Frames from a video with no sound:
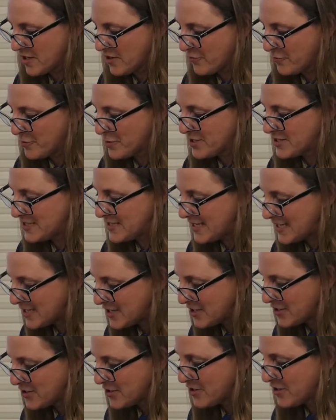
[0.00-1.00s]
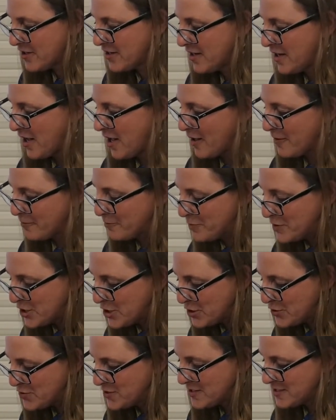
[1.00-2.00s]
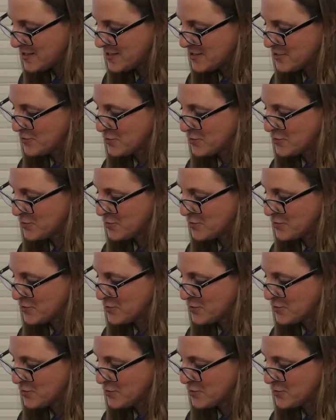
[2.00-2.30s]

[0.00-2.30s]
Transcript: of particular abuses,